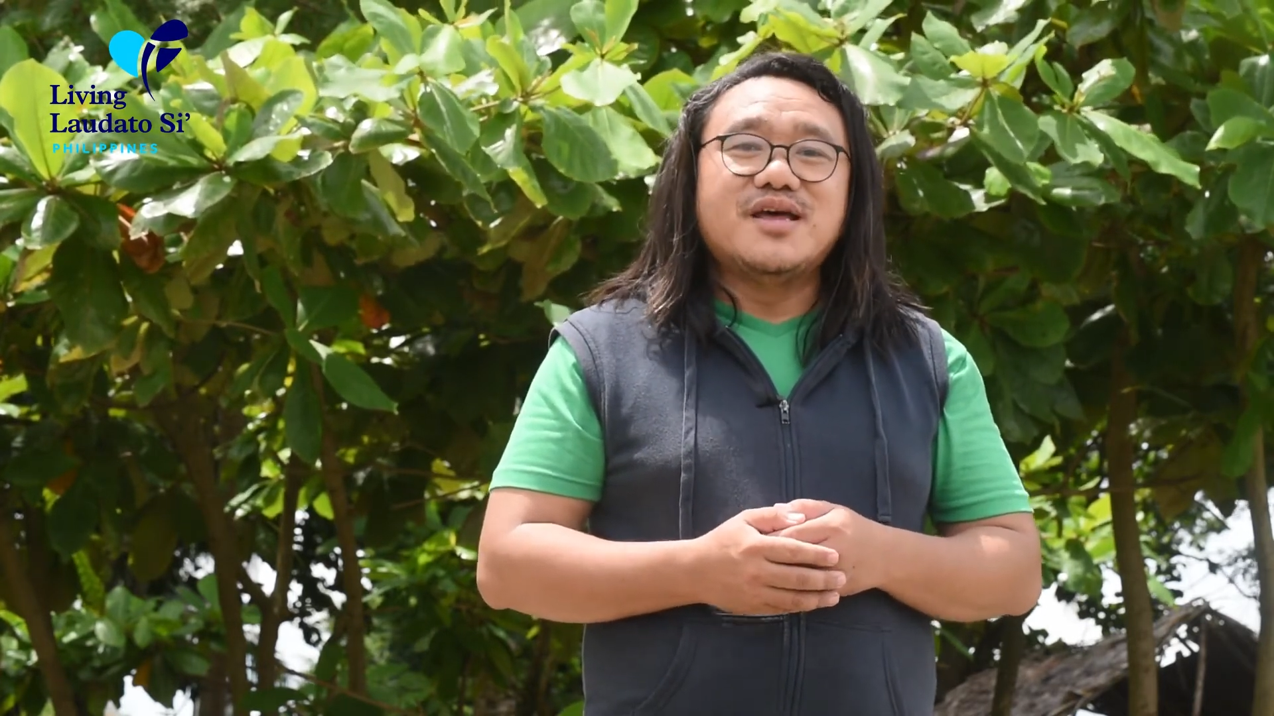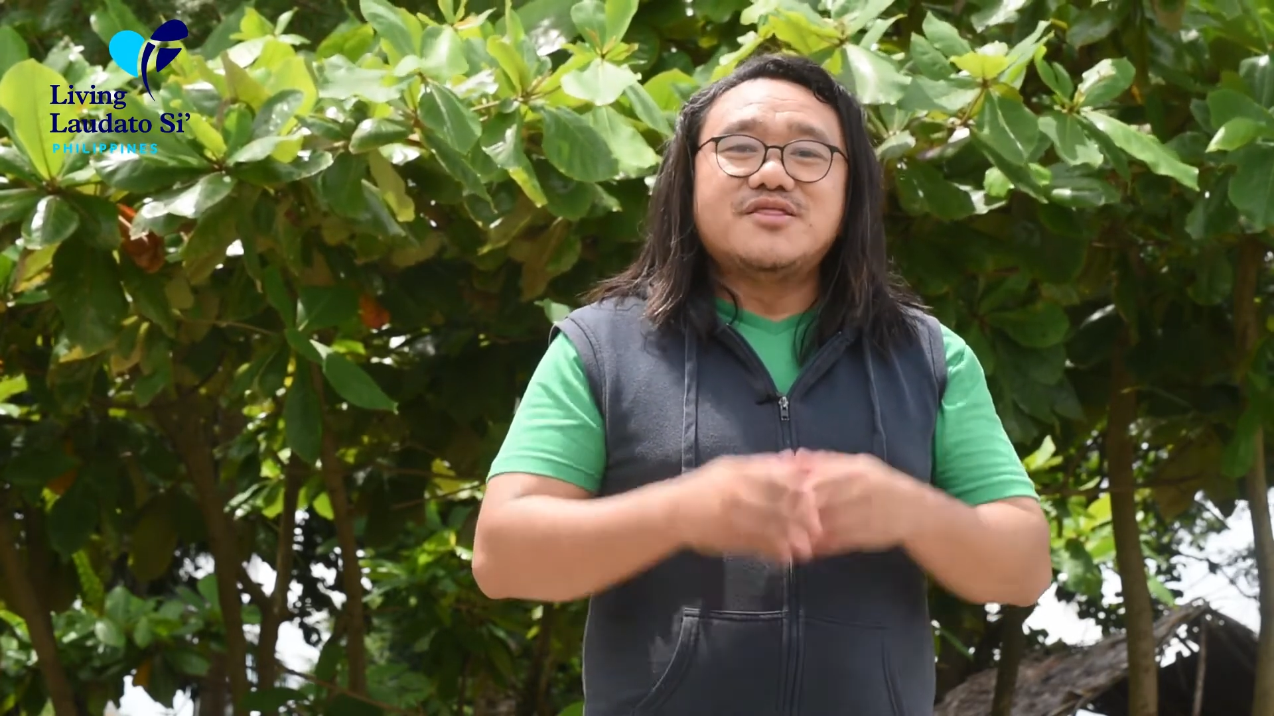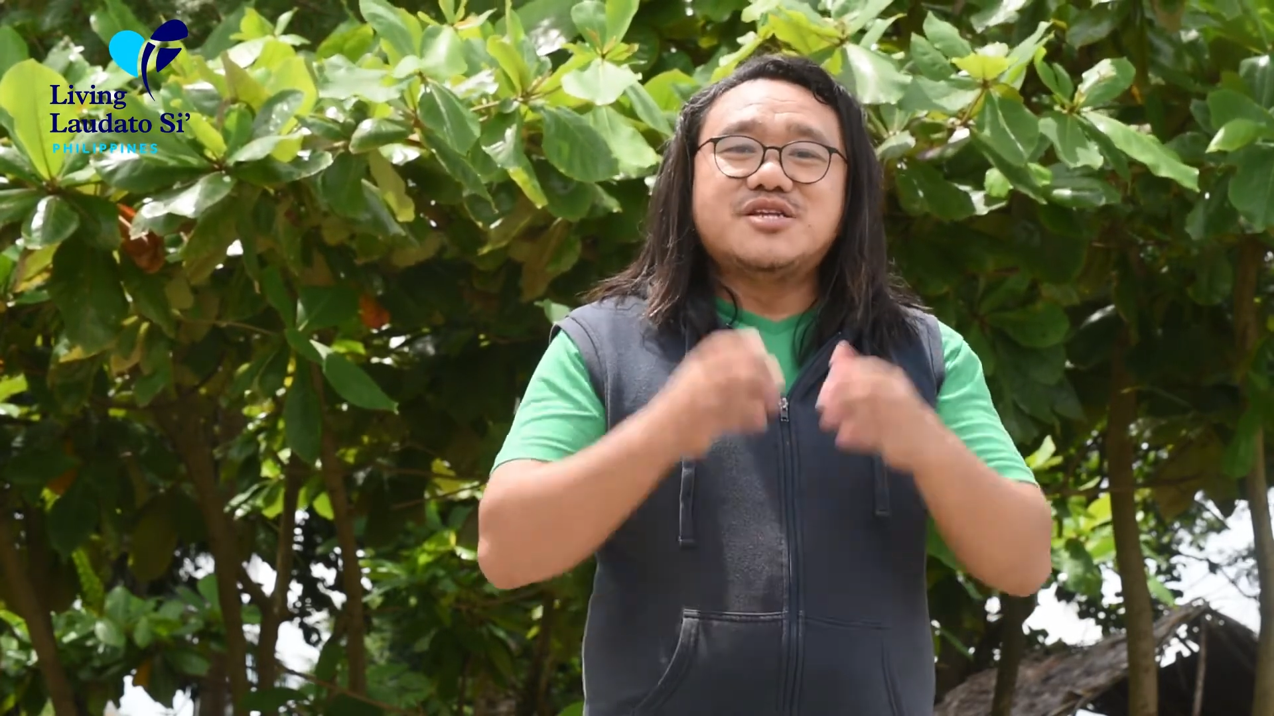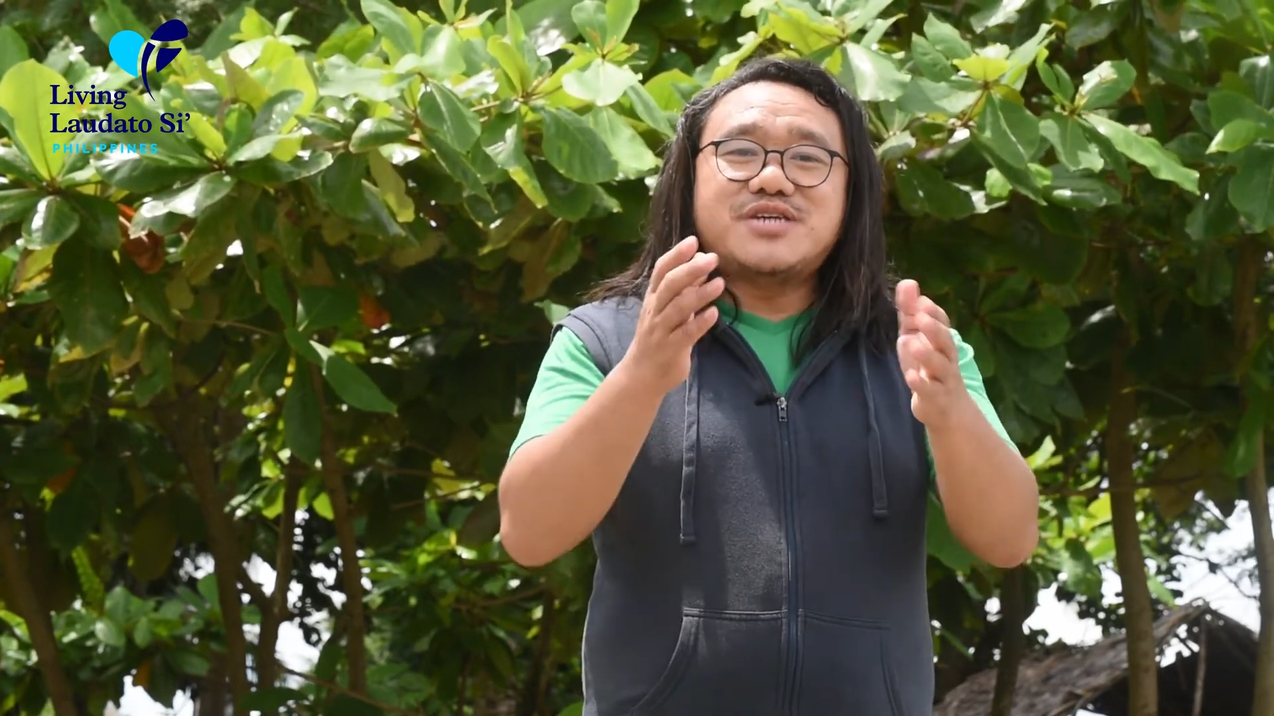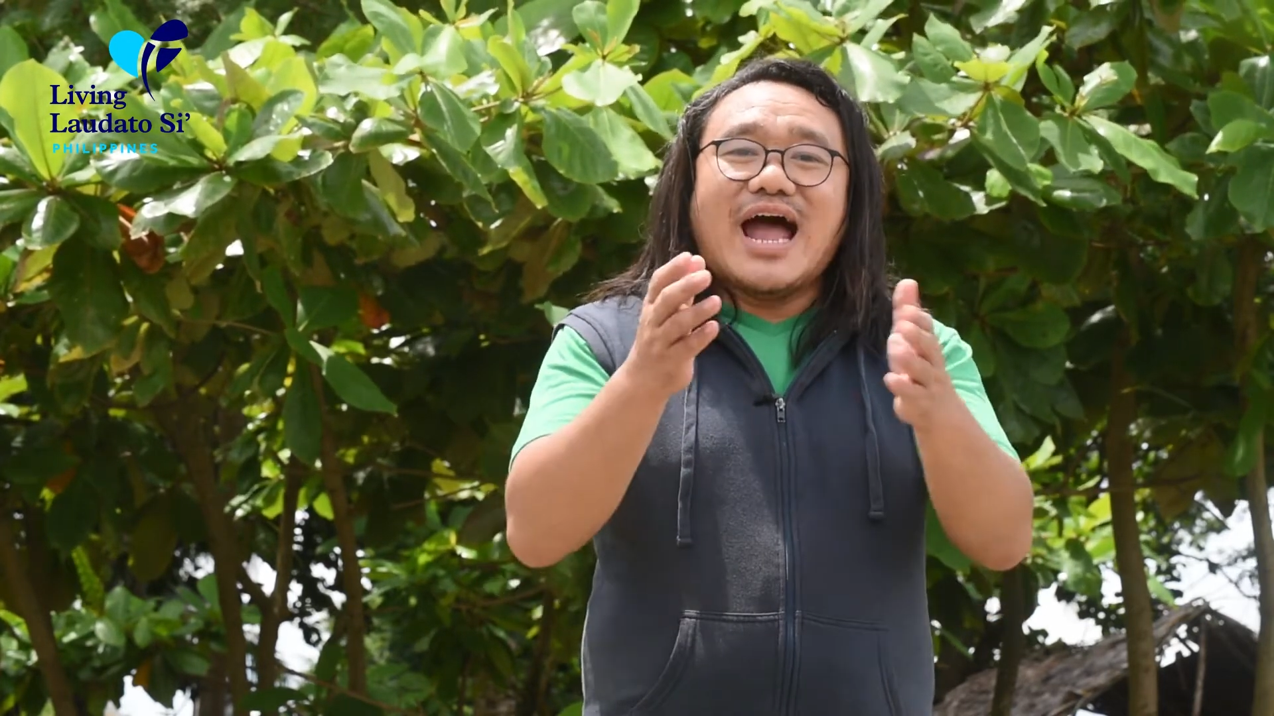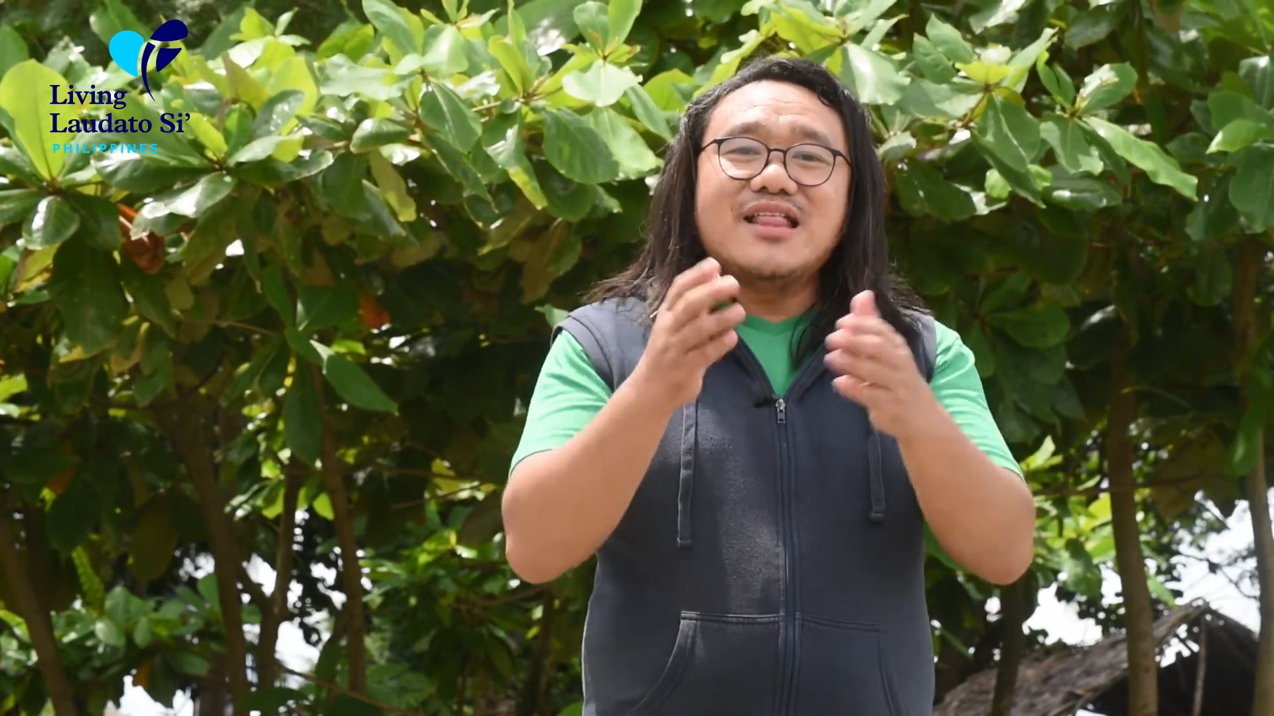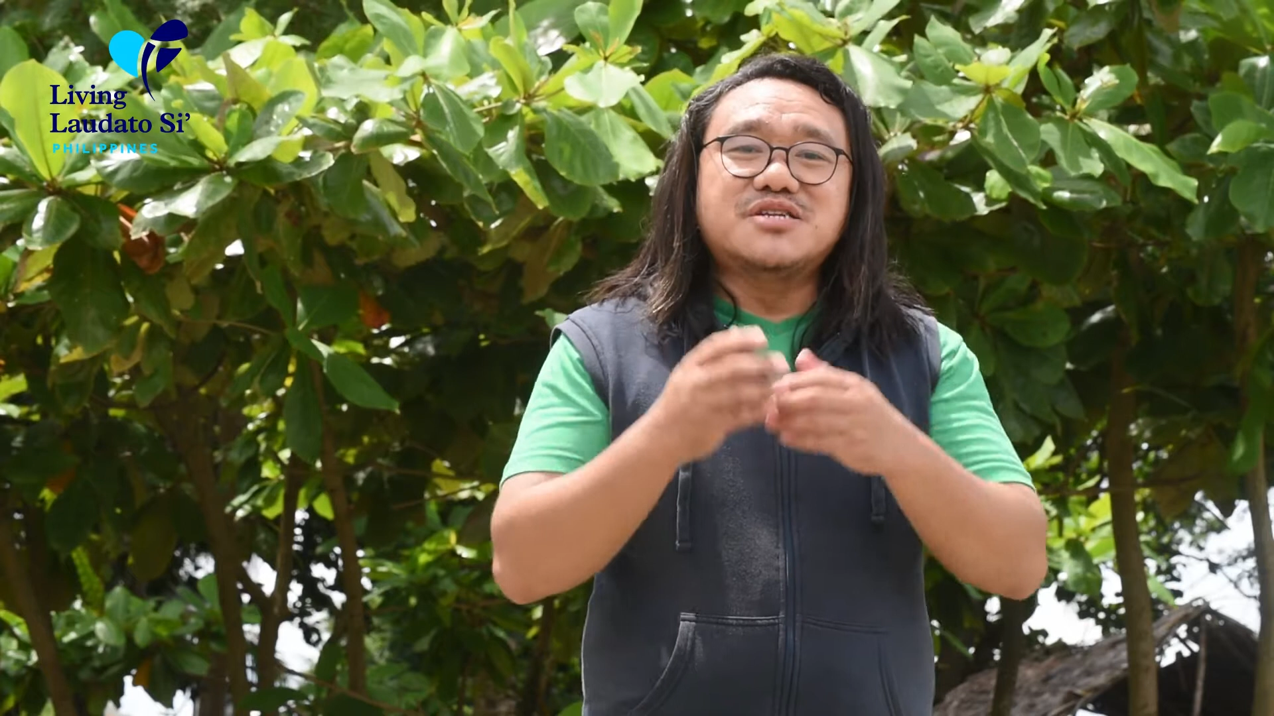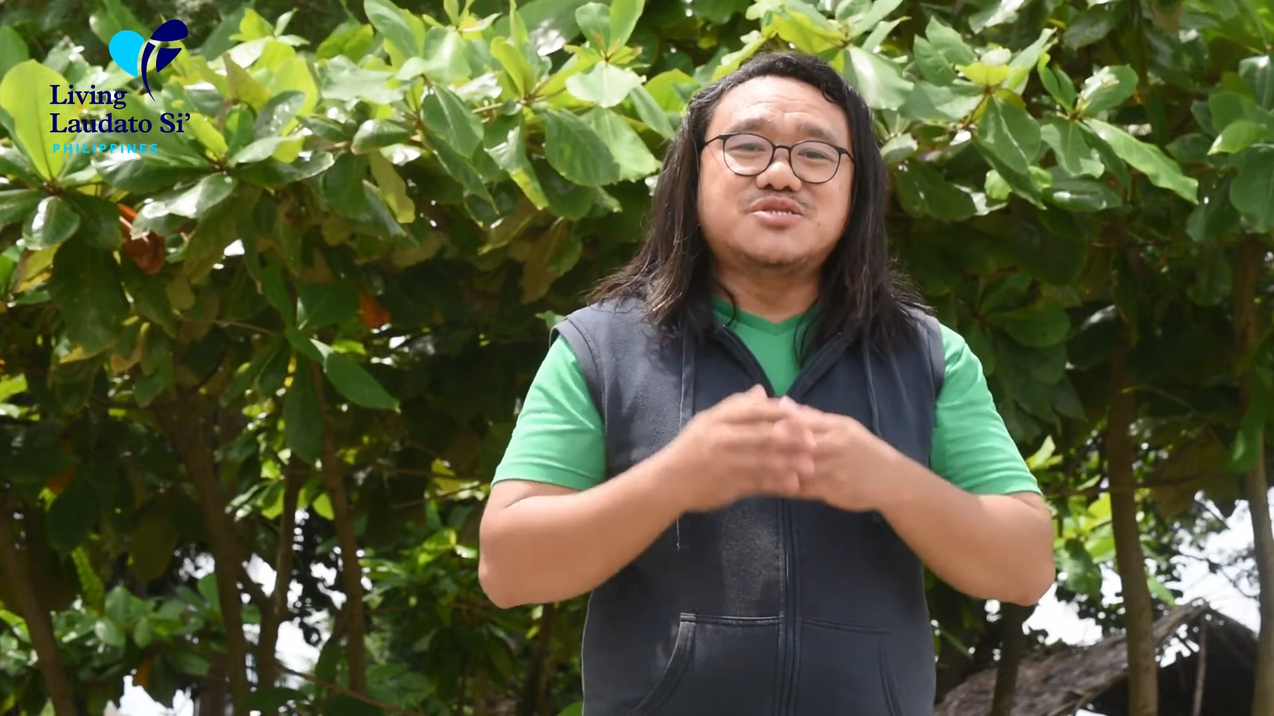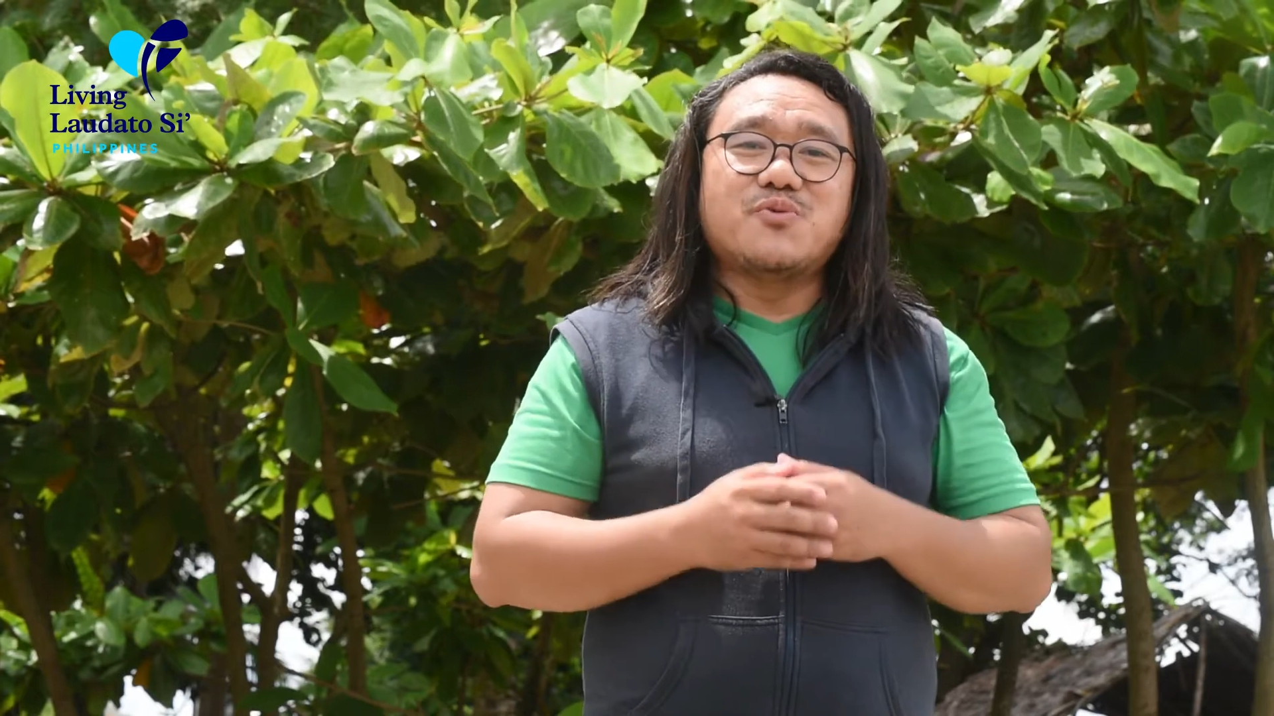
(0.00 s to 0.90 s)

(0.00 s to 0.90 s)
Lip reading: The challenge,